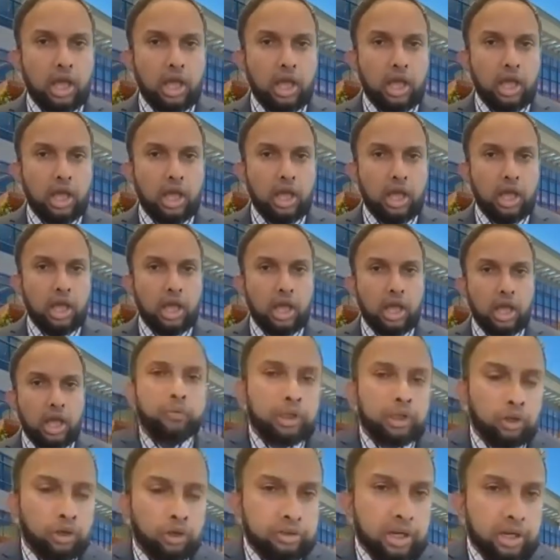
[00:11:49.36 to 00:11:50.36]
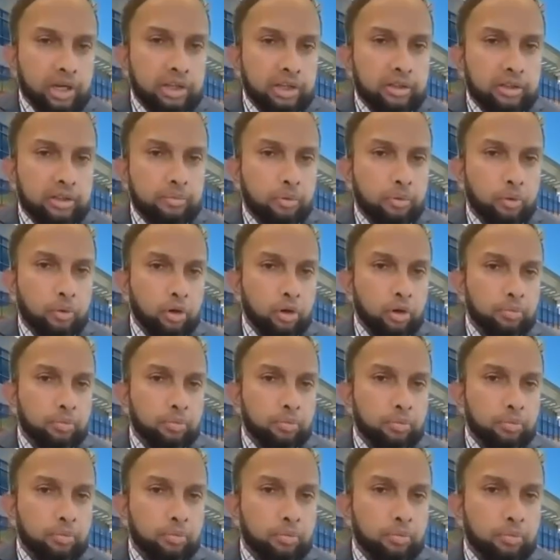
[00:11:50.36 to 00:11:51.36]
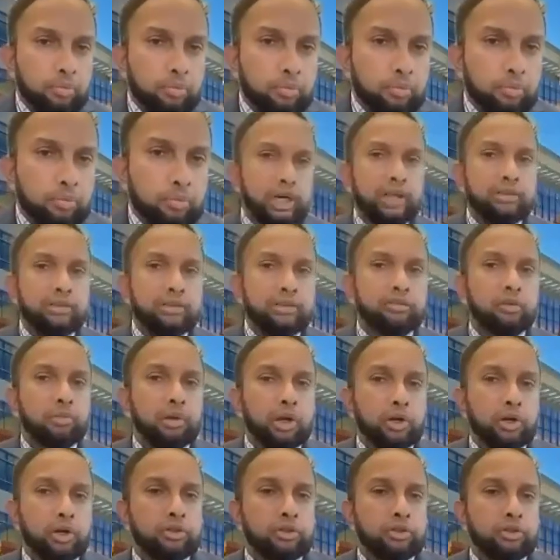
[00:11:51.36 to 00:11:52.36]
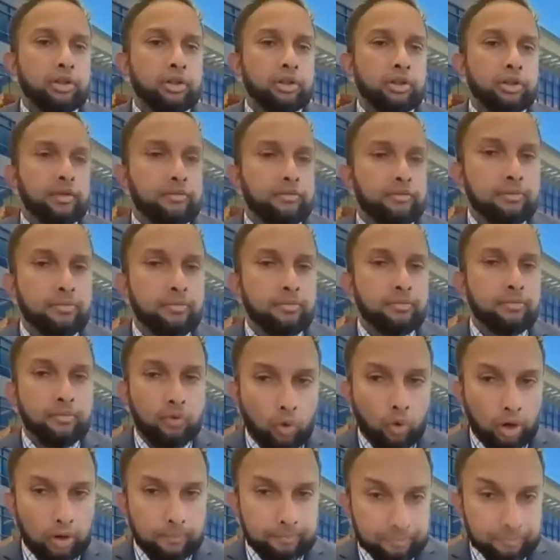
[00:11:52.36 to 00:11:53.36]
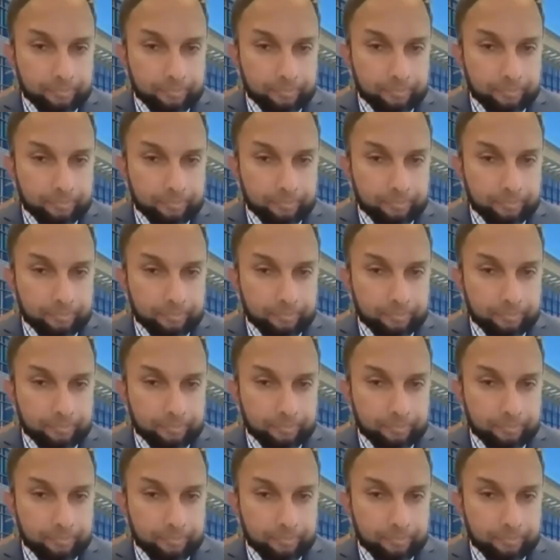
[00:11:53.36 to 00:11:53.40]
When we looked at the portal pressure gradient as compared to the FIB-4,